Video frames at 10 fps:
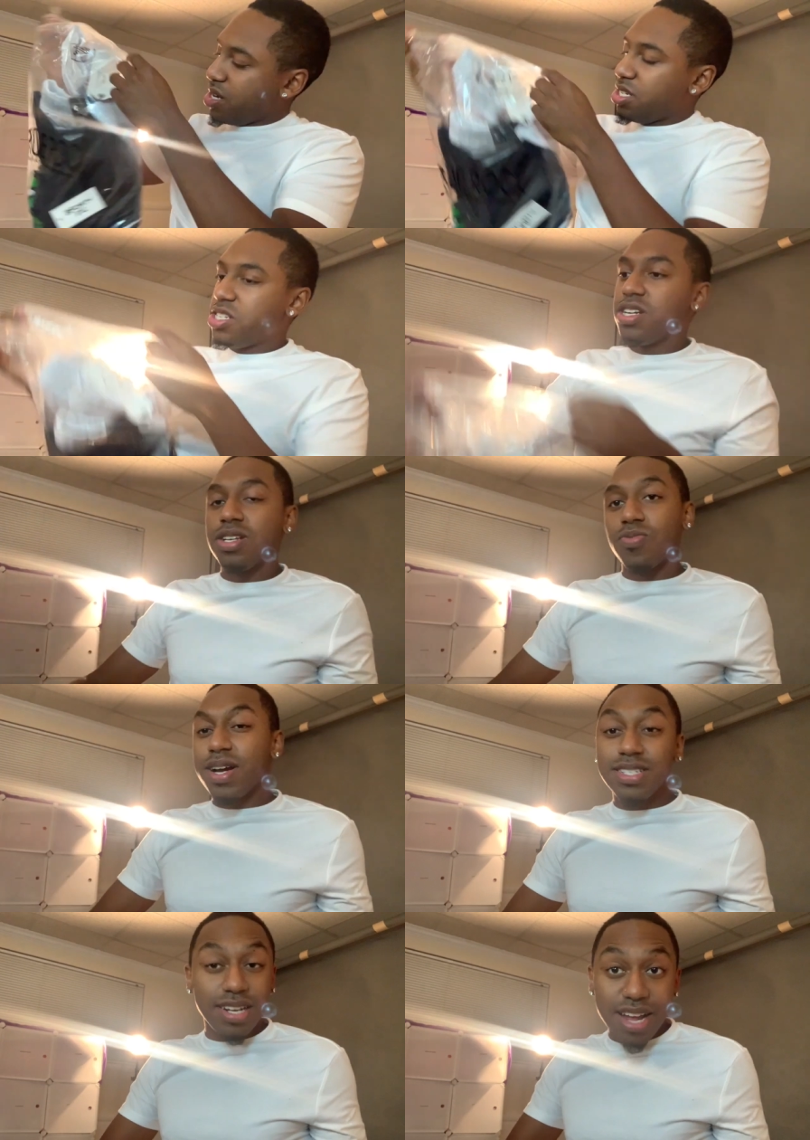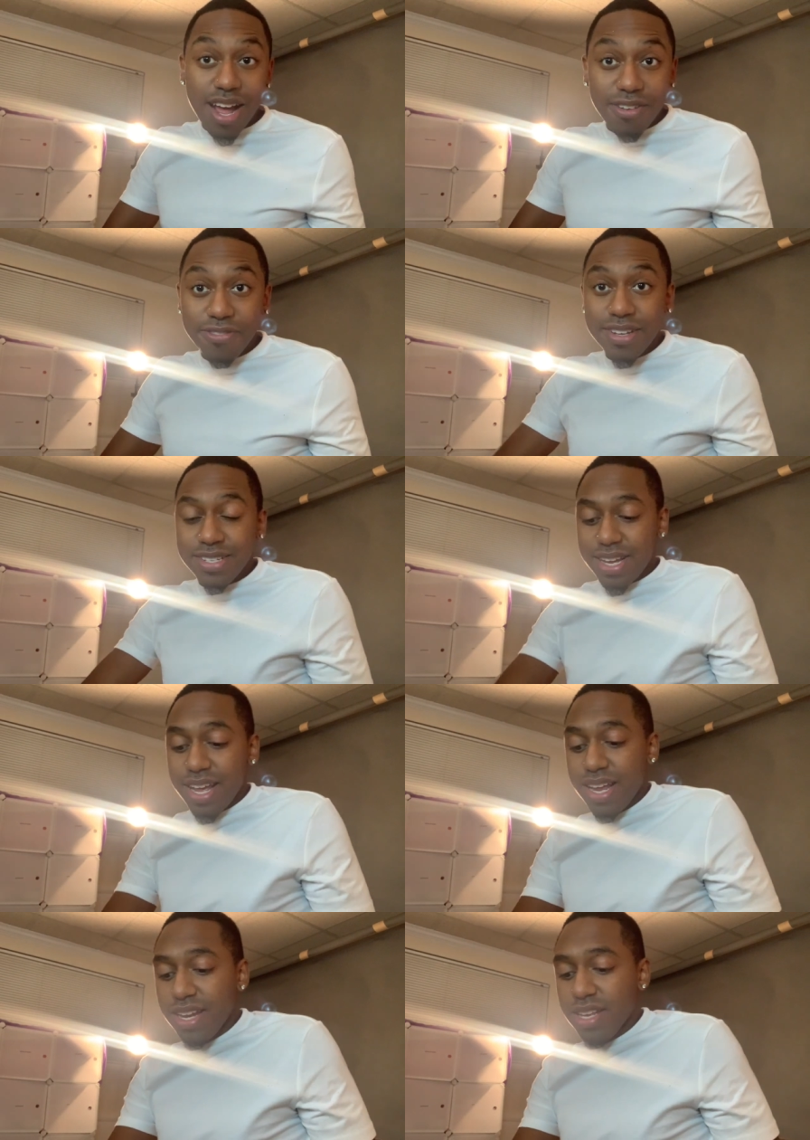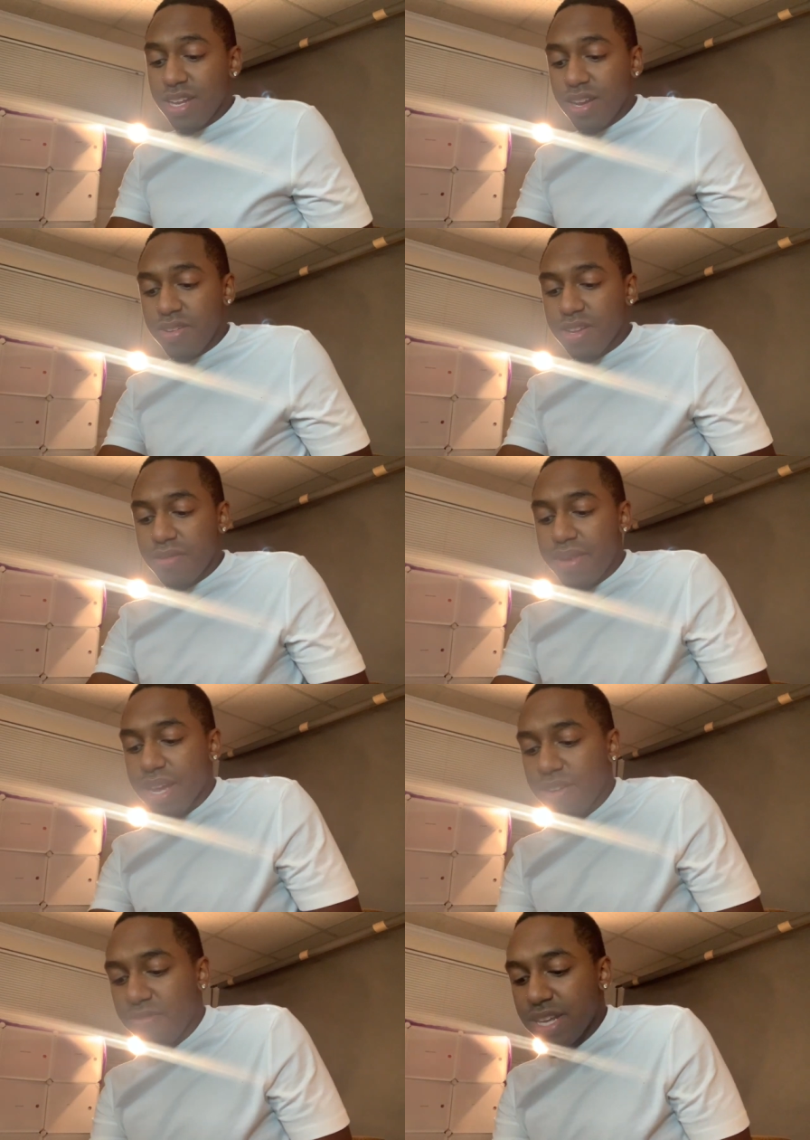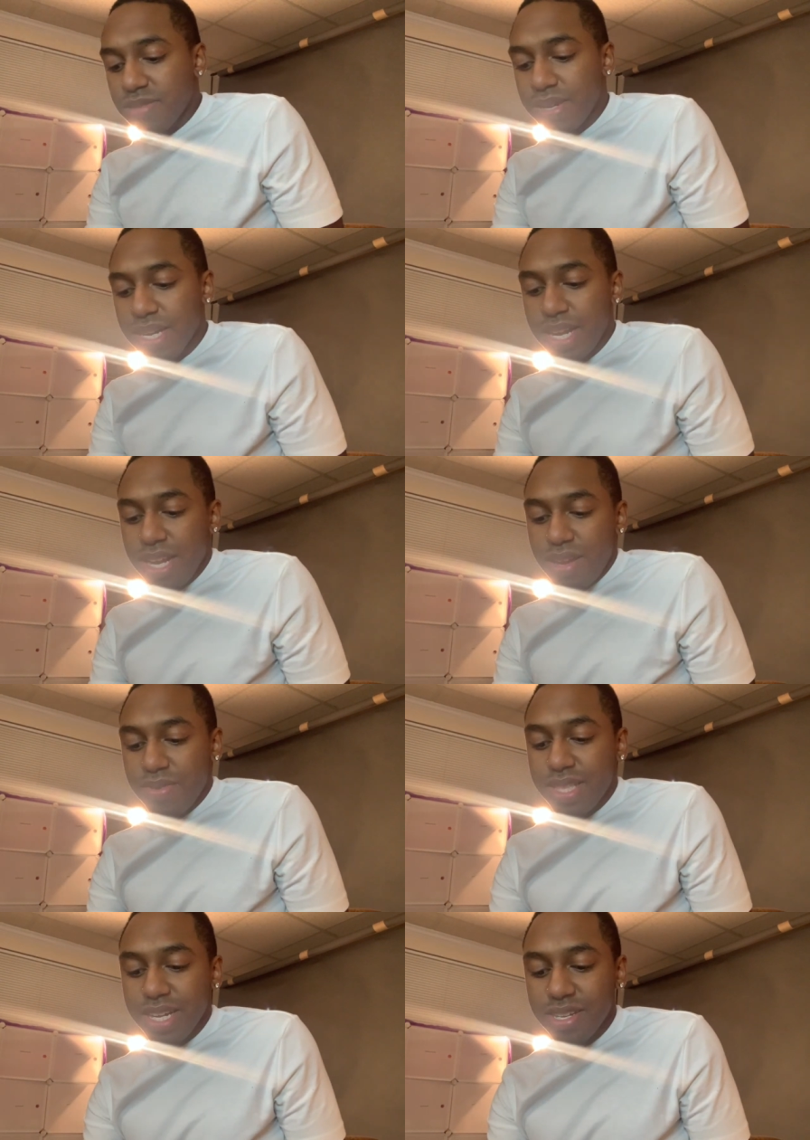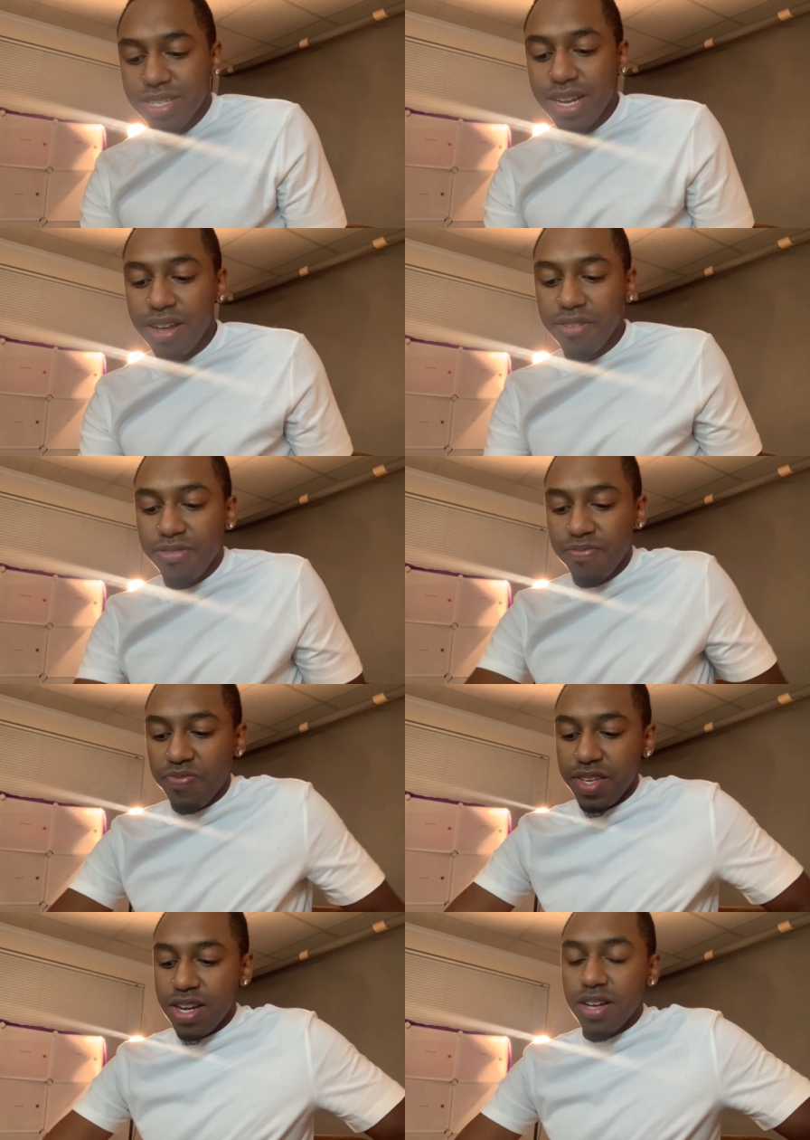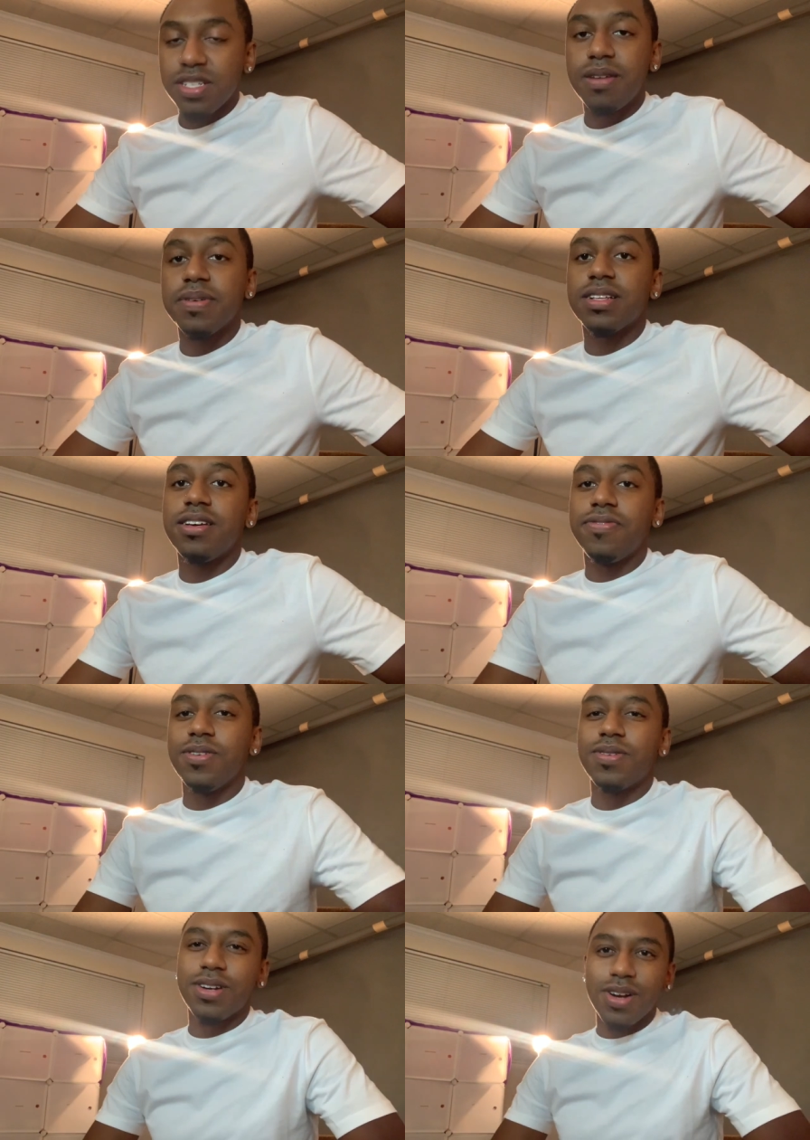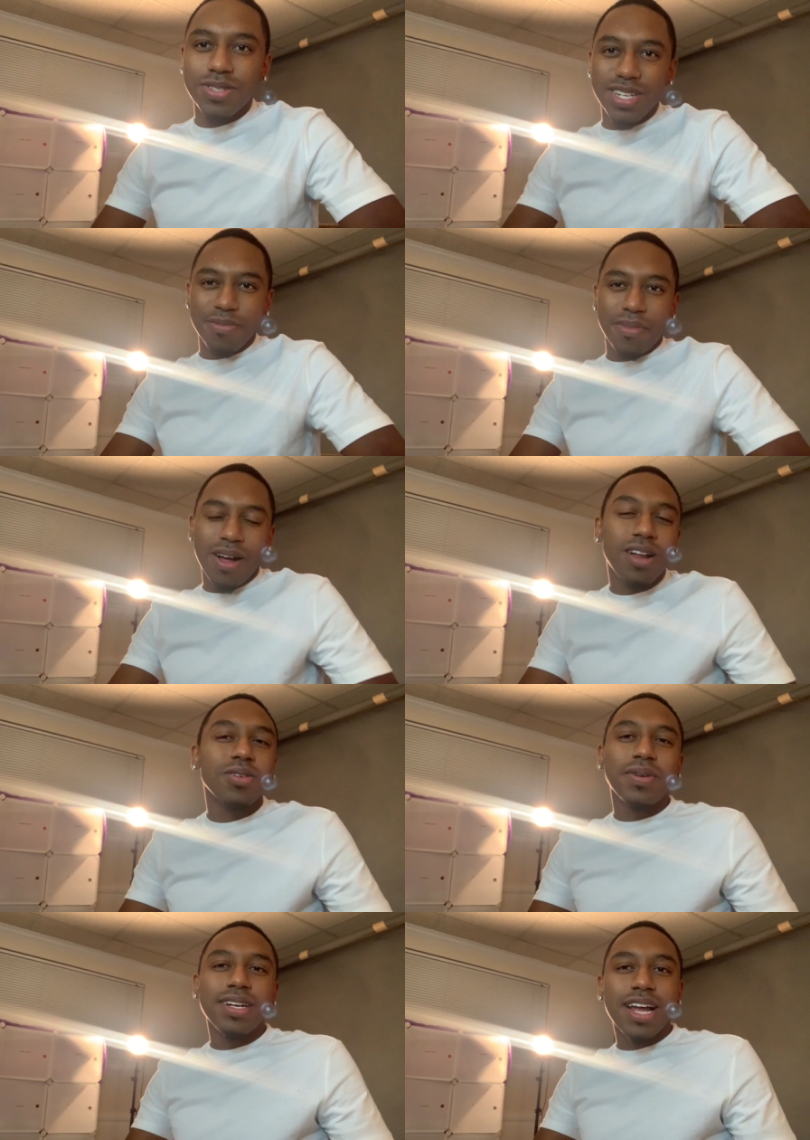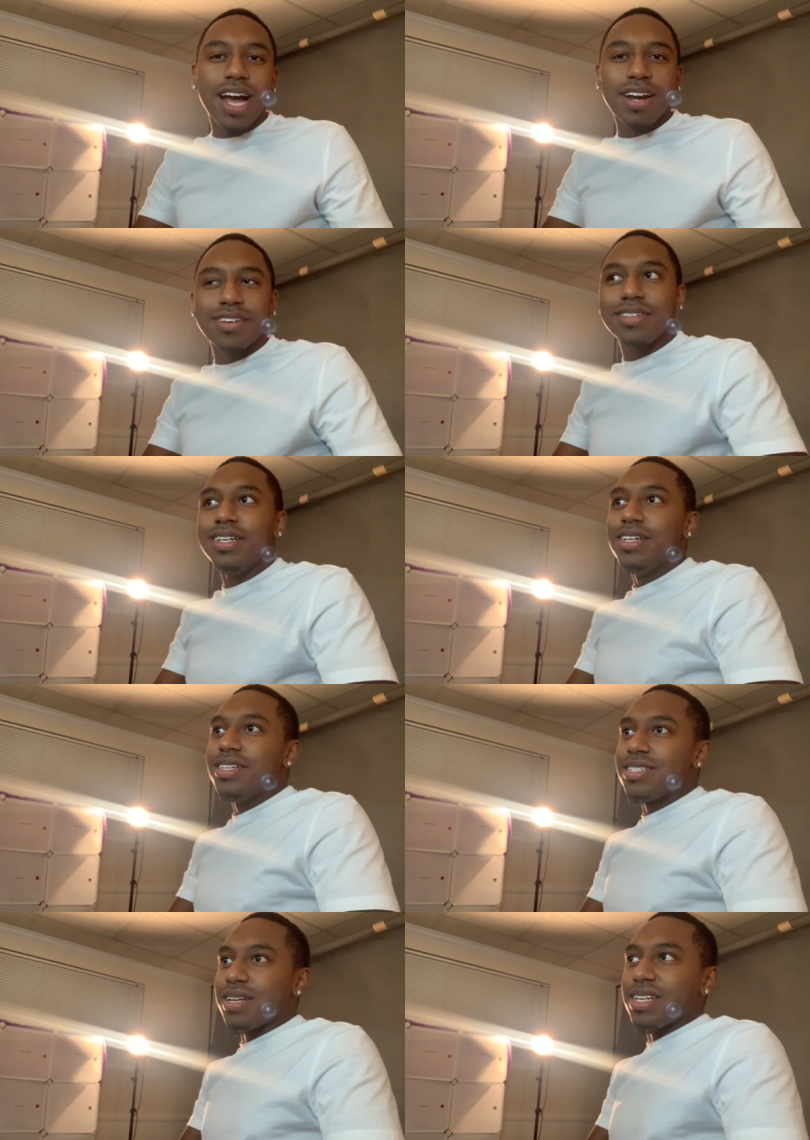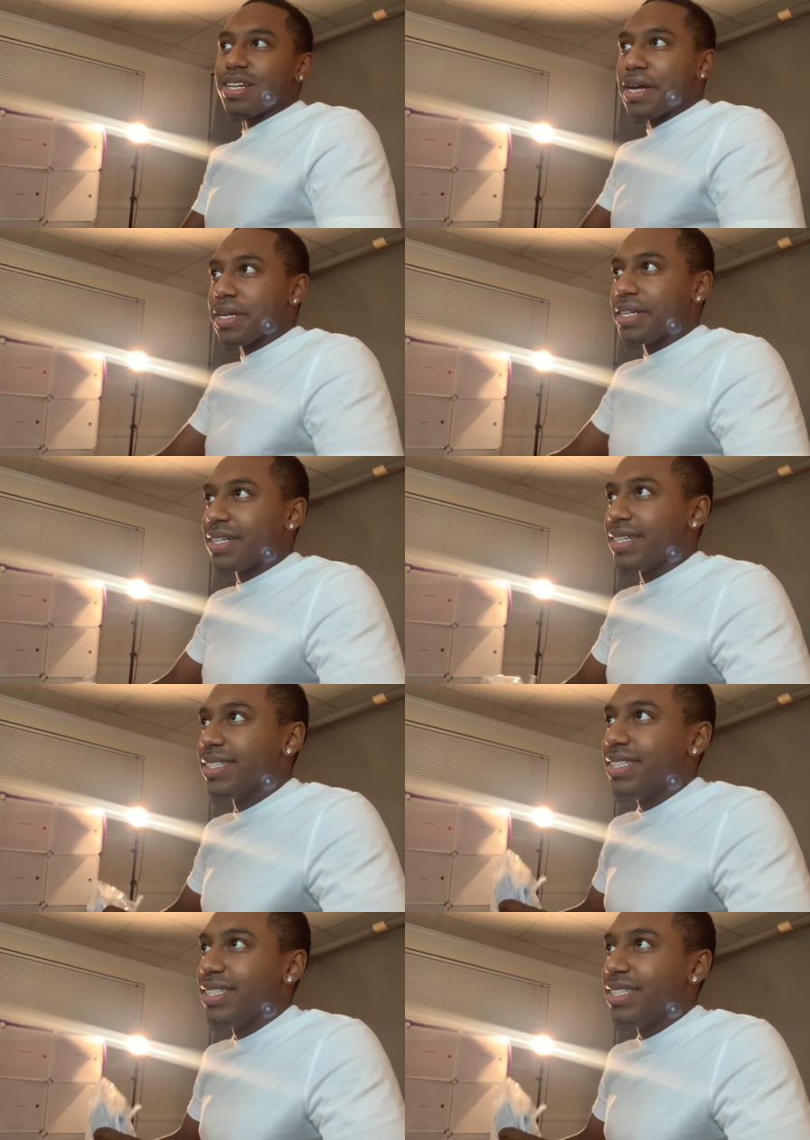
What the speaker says: to the rest of the outfits, and you know, you can make an investment within yourself. You know, typically if you were to go to the mall or whatnot, or something like a